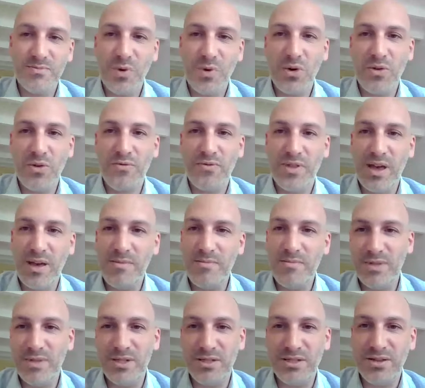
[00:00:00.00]
all of
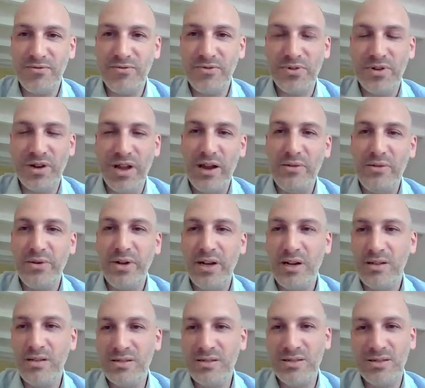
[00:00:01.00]
them in different
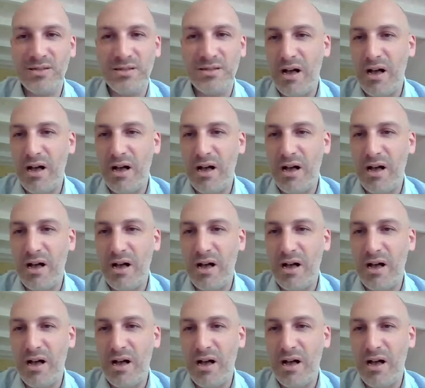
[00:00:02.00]
areas.